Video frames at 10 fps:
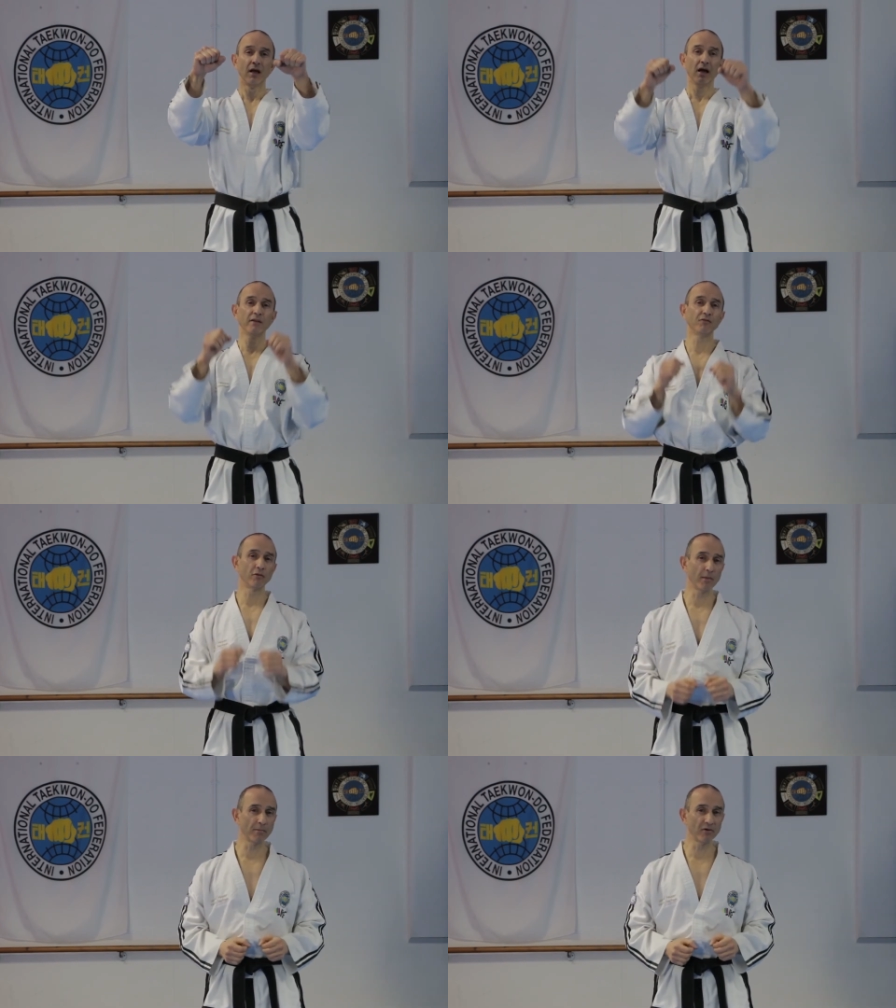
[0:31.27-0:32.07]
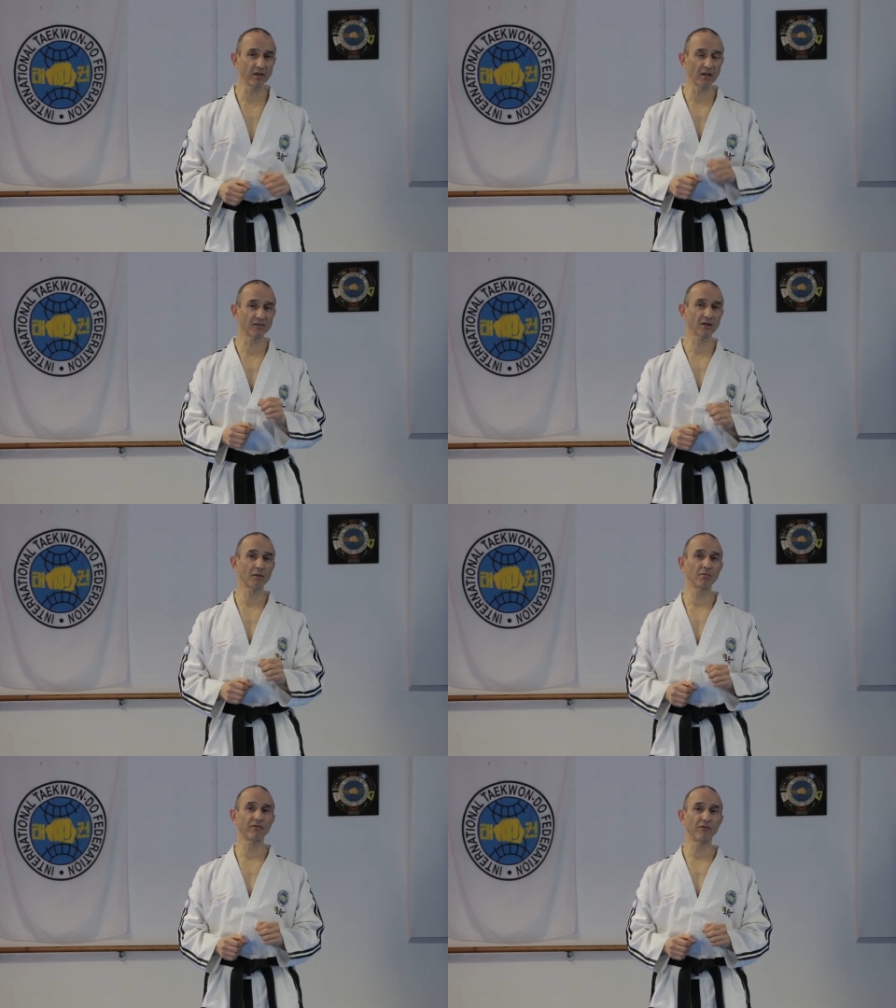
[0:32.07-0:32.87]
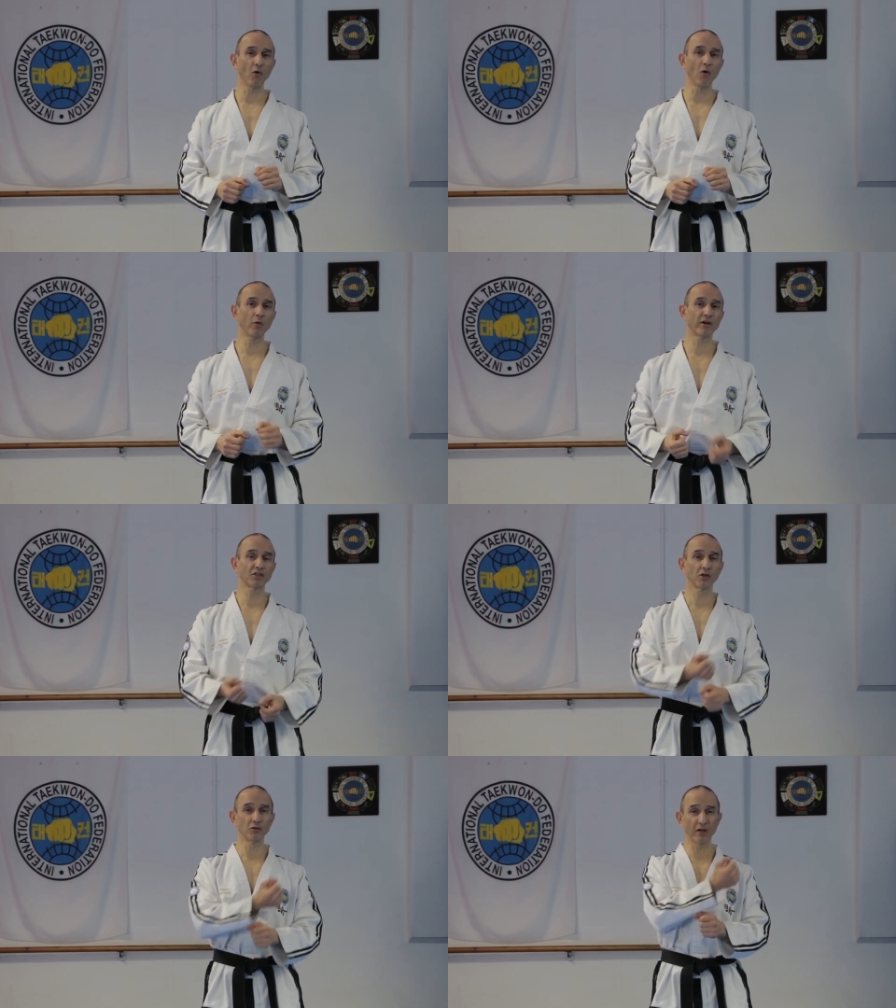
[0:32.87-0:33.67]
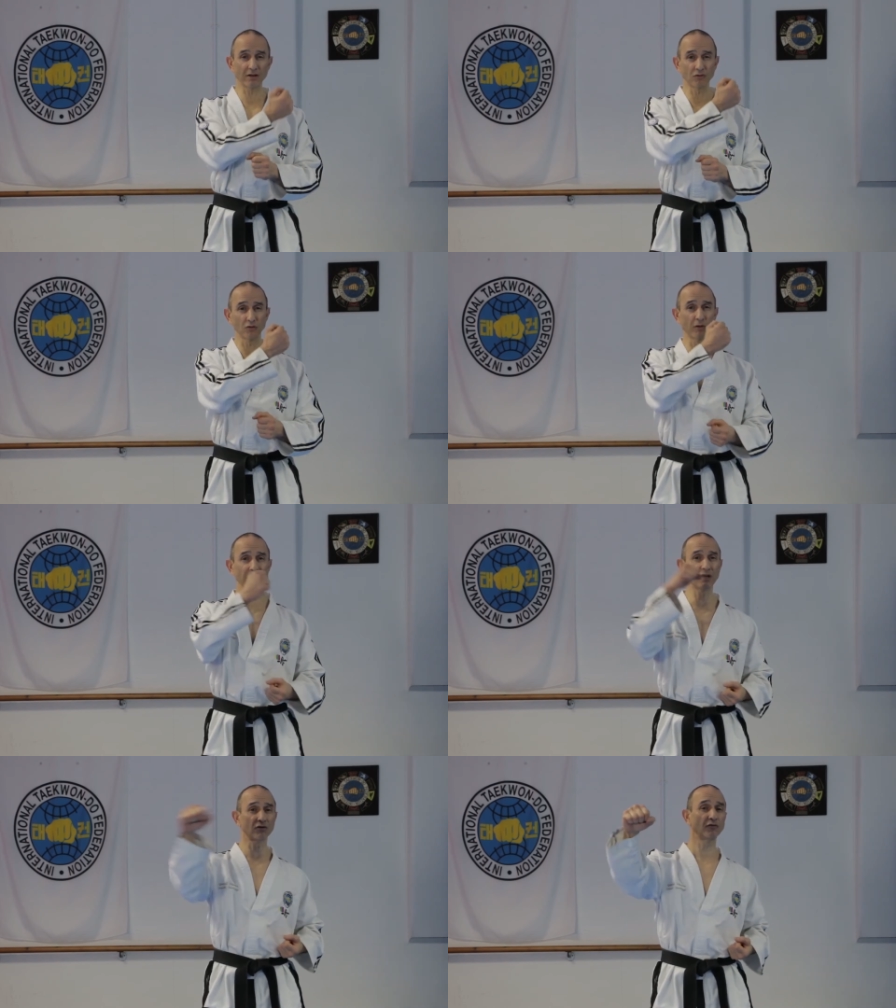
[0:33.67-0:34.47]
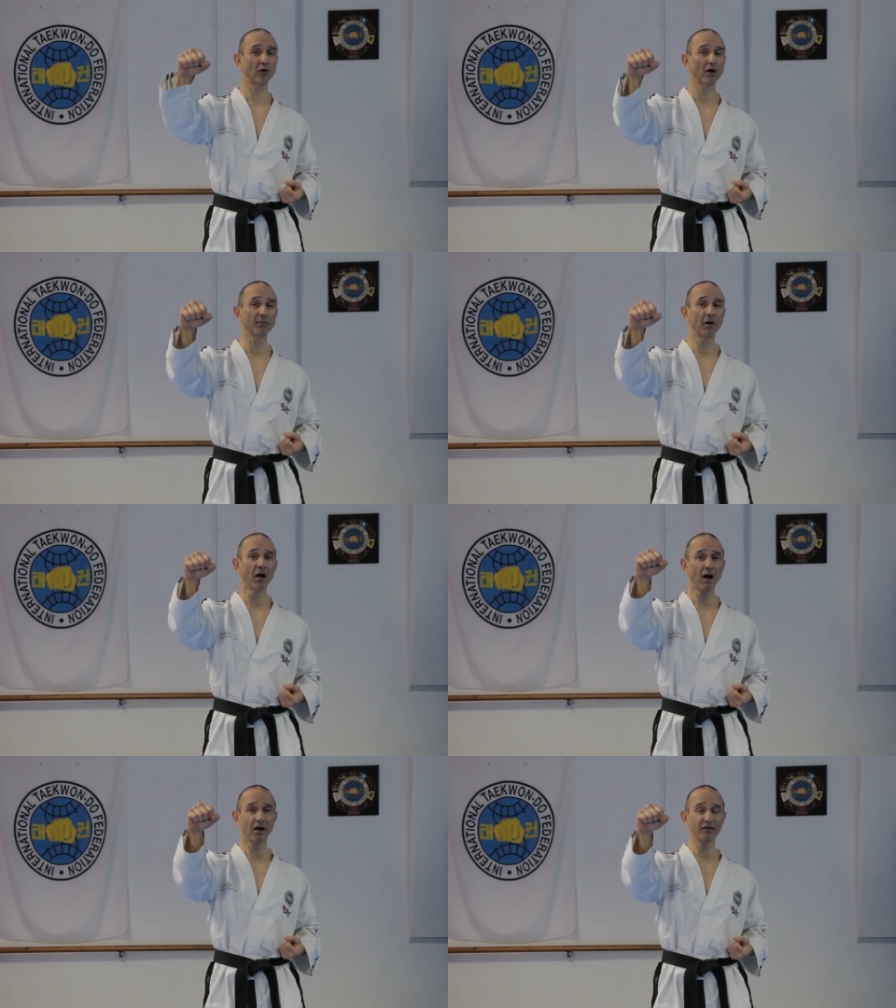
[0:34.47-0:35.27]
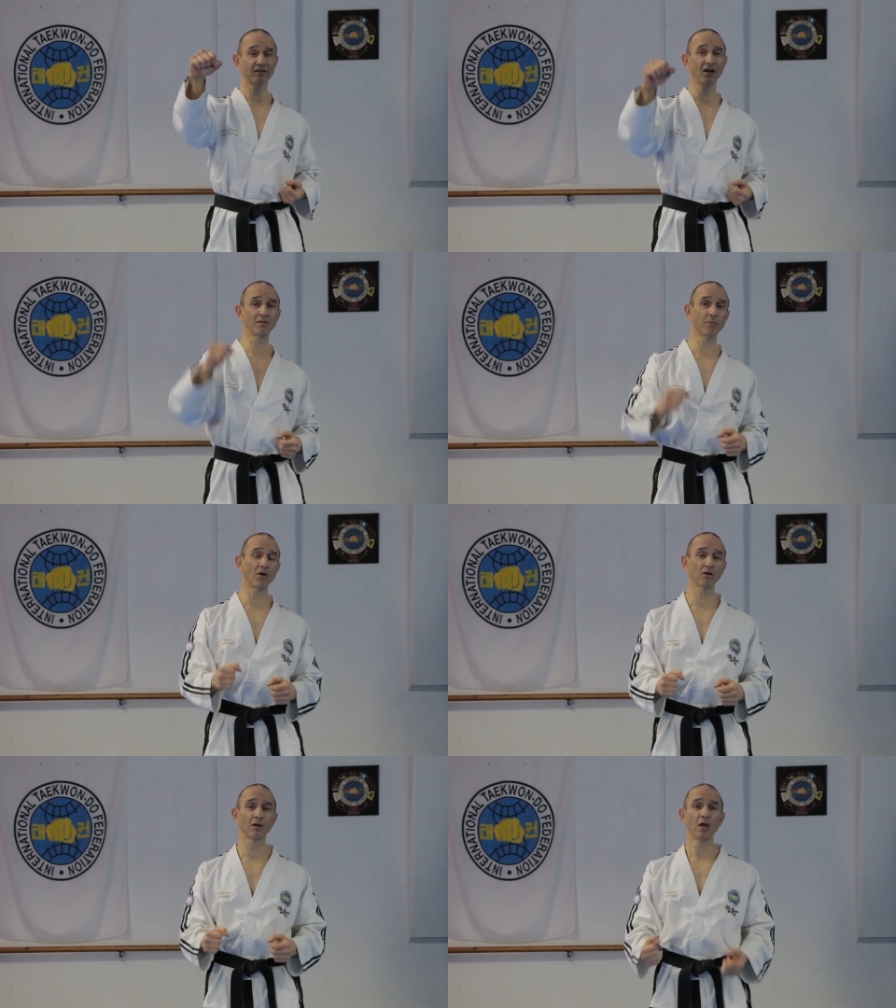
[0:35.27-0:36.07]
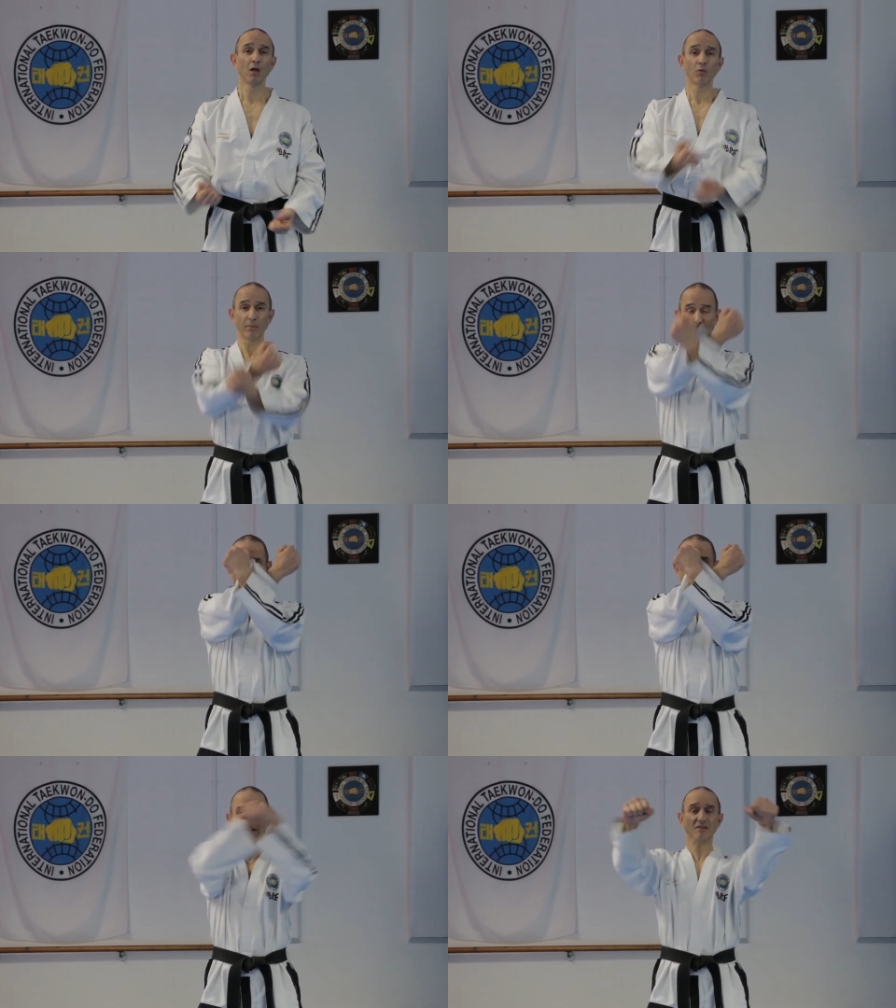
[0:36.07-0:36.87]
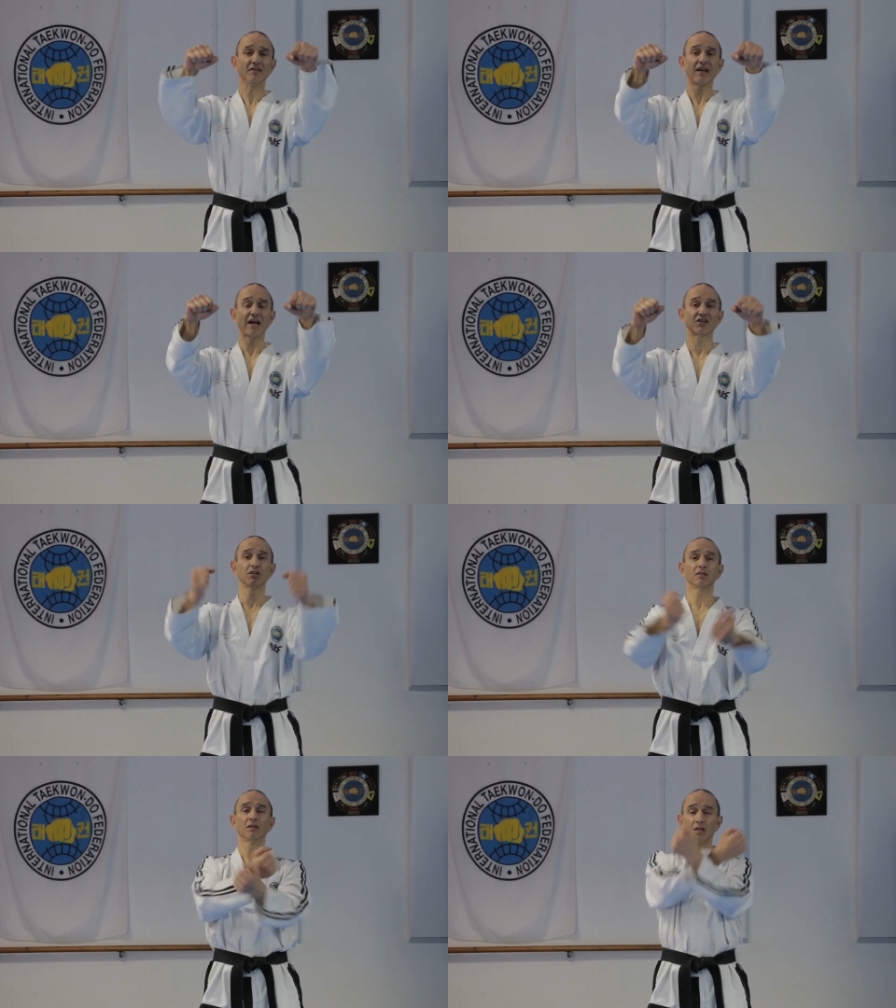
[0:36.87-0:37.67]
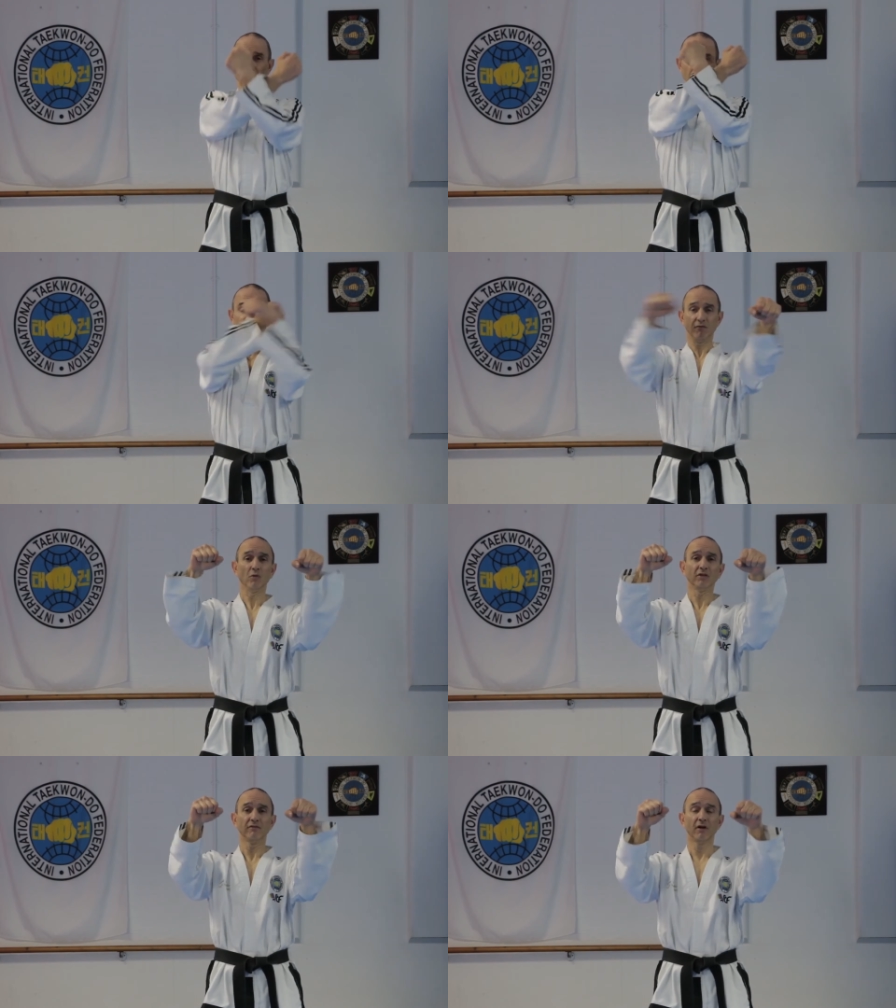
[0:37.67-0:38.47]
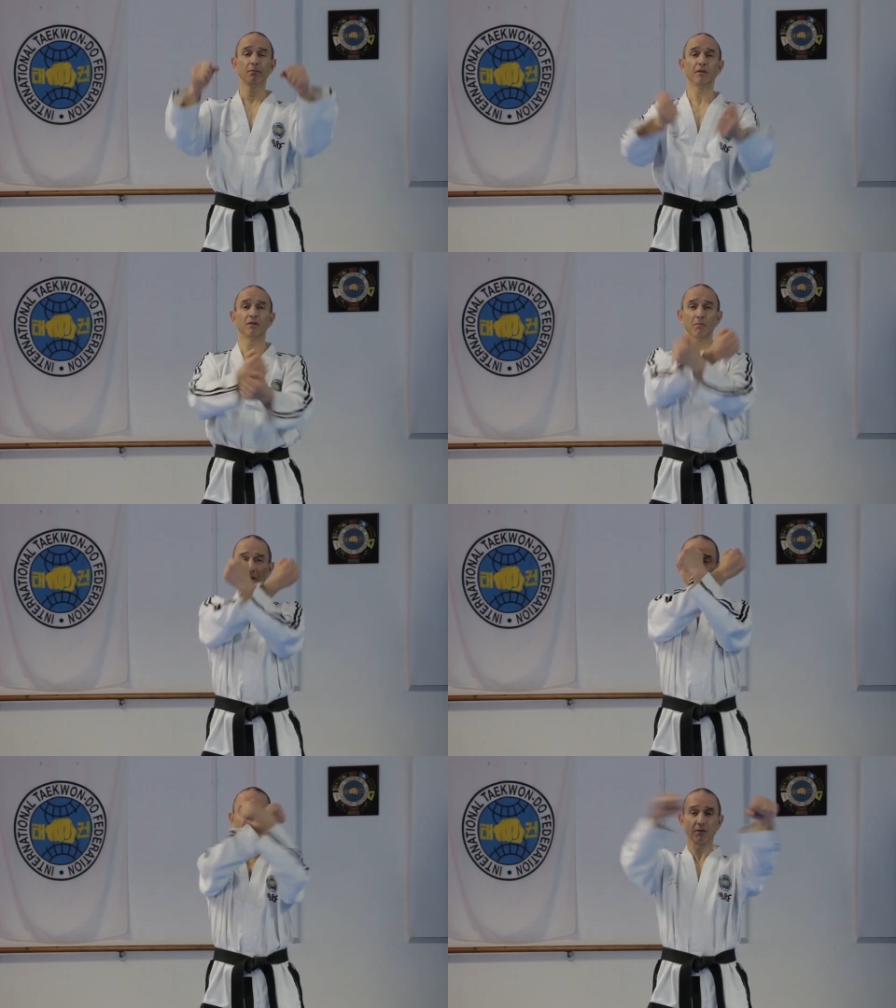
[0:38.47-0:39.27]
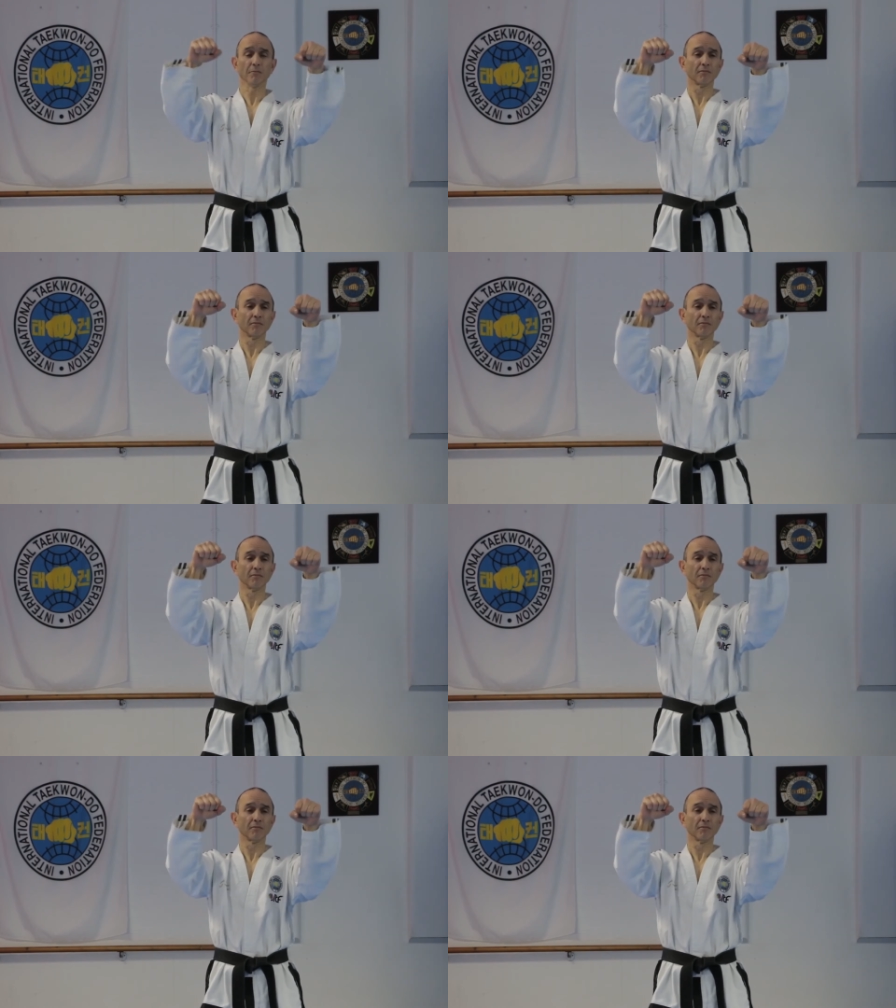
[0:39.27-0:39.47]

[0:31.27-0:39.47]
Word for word: And if you remember in lesson number four, where I showed you how to do an outer forearm high side block, we practiced this action before developing the block.